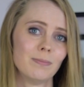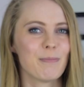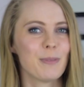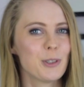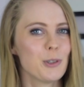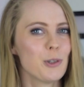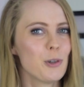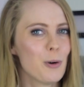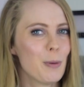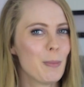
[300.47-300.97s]
But
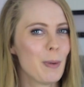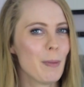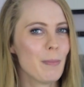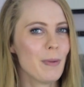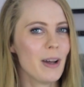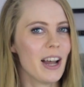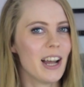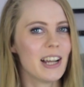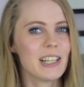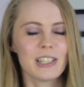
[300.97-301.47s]
do you
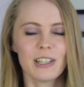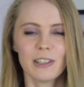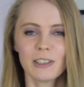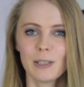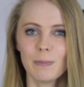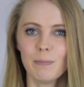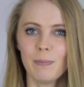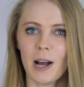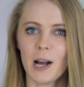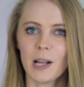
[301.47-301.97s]
remember I talked
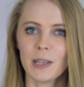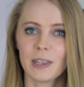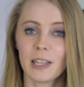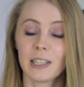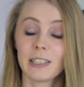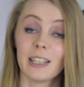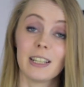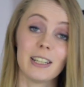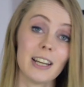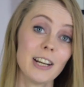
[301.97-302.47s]
about
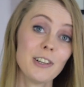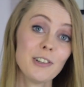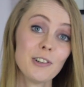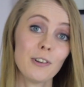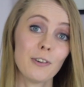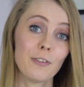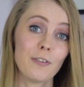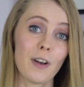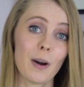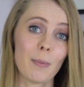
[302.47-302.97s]
that the
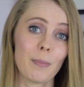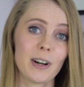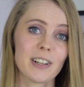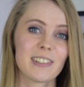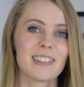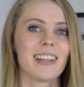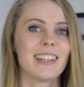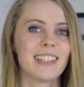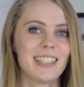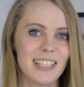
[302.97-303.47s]
natural
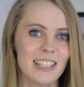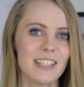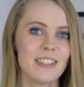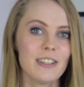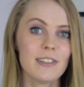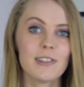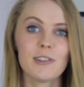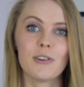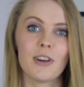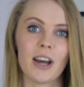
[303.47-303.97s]
fabrics are
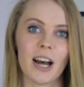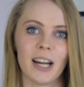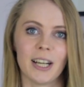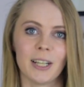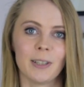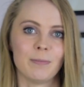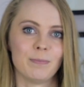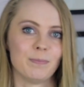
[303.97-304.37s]
easy to dye?